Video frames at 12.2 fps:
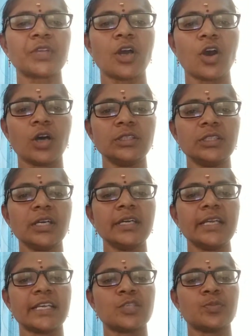
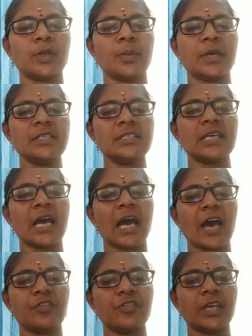Hawthorne experiments
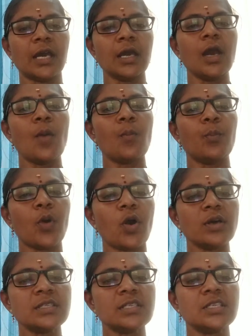have a
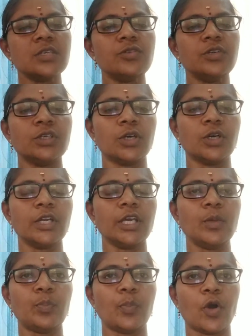positive
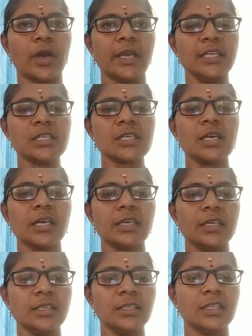turning point
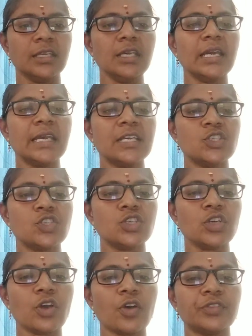in the
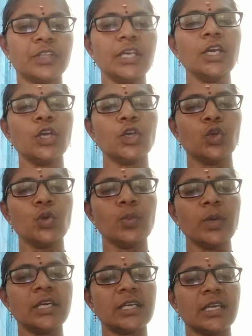history of the
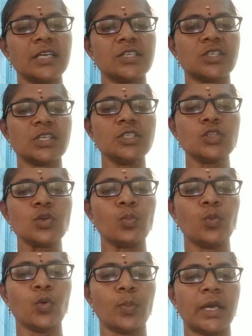human relations
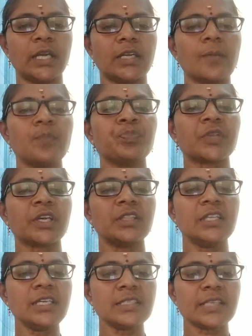movement.
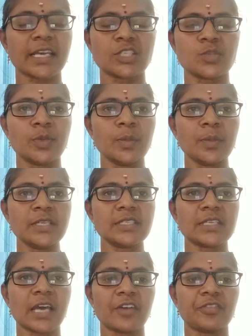These
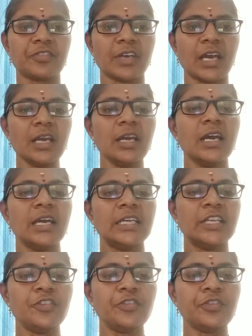experiments have a
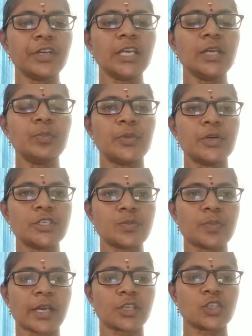different
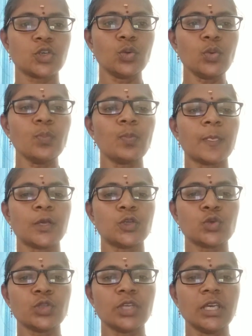perspective
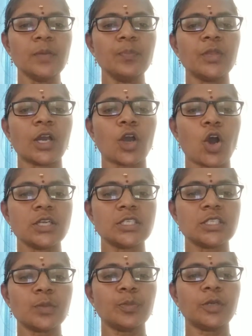to the
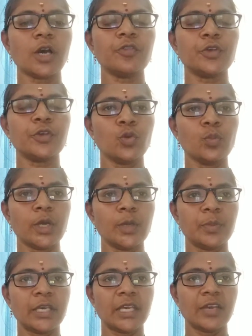concept of human
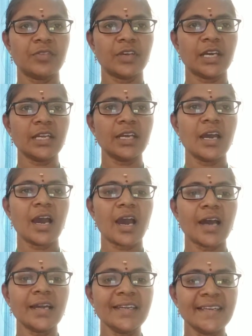behavior
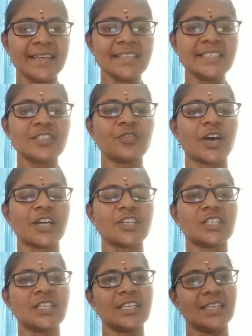and its
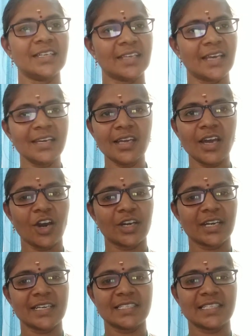function in an
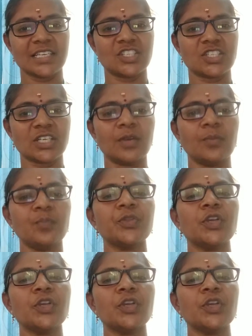organization.